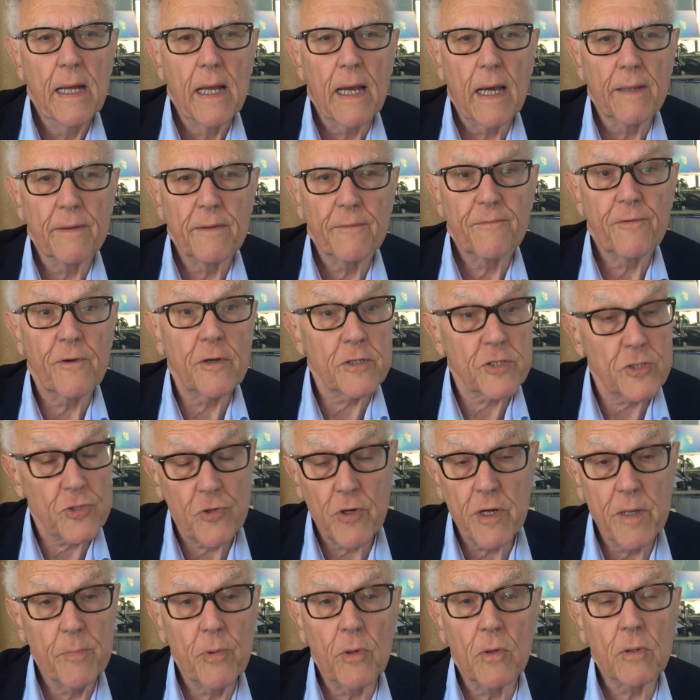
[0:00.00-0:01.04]
And the first
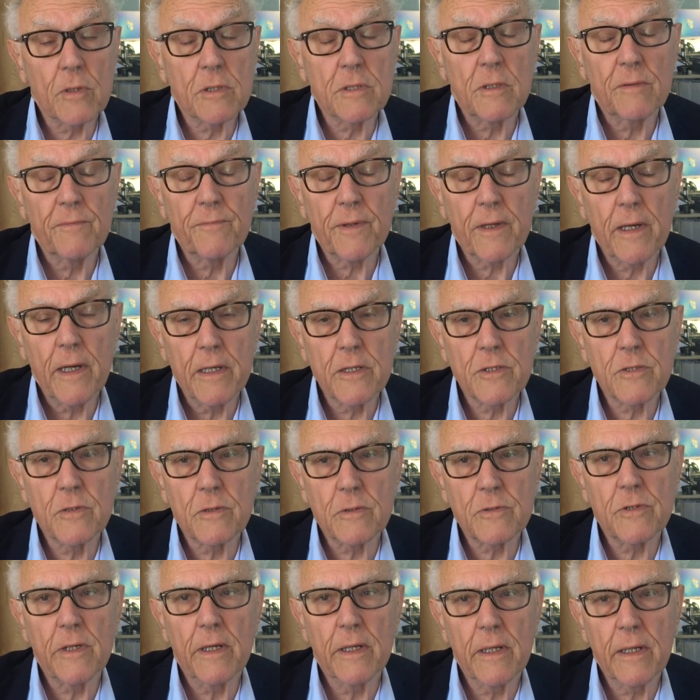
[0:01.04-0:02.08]
three books on
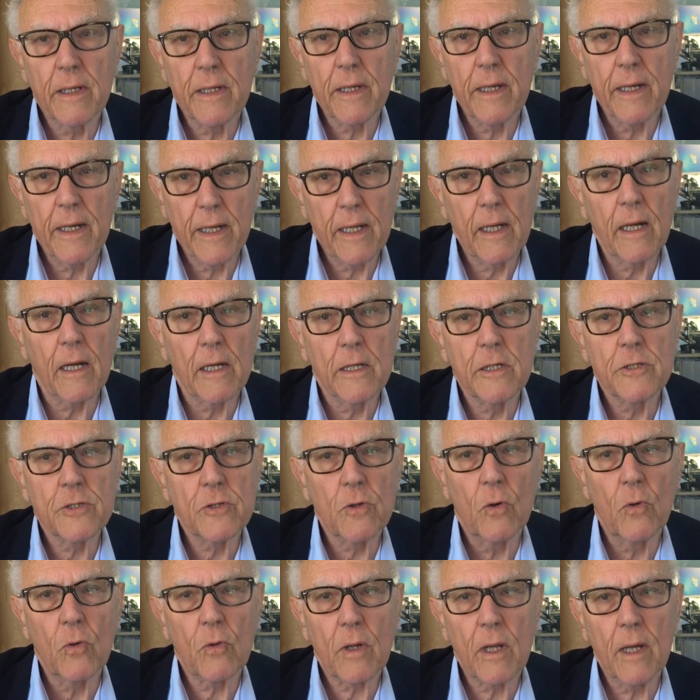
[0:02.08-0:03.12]
vocational training in English
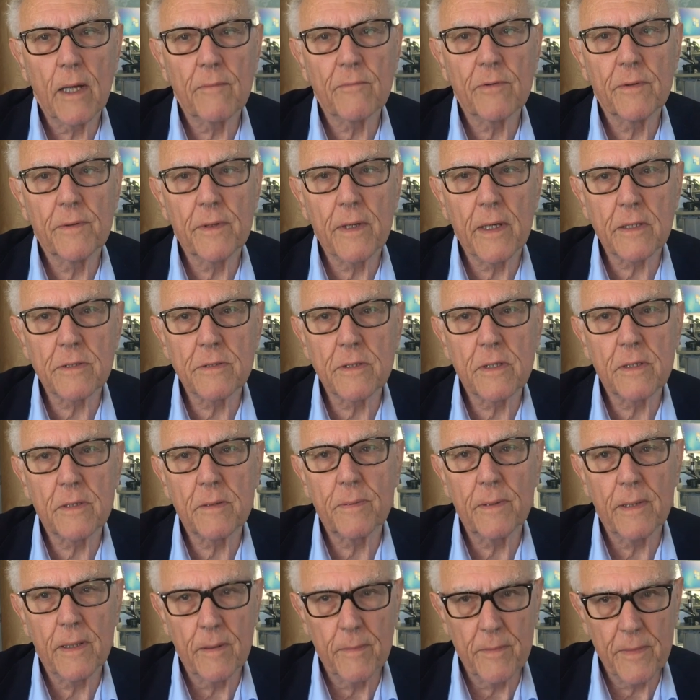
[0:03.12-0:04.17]
all came from the Exeter
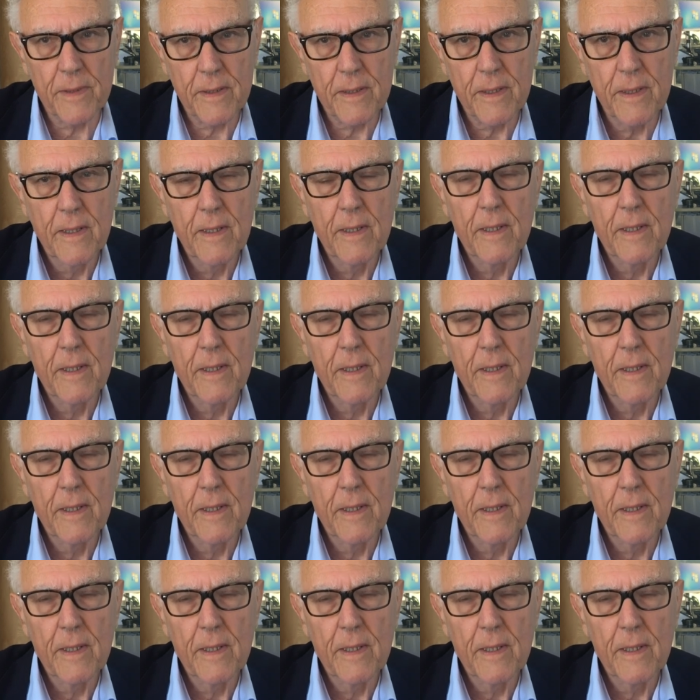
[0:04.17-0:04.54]
department,